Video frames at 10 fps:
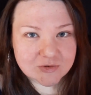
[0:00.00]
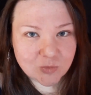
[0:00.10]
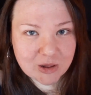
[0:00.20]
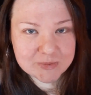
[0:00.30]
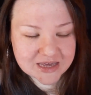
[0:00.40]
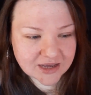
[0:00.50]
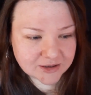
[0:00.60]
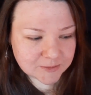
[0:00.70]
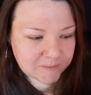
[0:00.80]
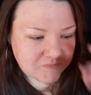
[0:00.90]
well-being.
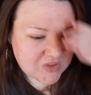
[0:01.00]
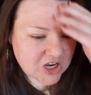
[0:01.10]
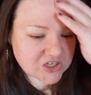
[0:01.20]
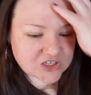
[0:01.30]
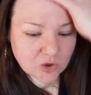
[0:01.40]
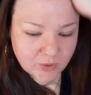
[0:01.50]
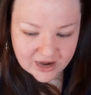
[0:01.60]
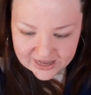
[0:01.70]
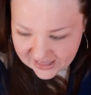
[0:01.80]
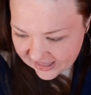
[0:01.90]
So when
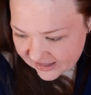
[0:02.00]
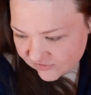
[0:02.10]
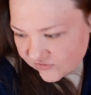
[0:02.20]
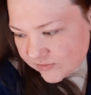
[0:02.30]
I have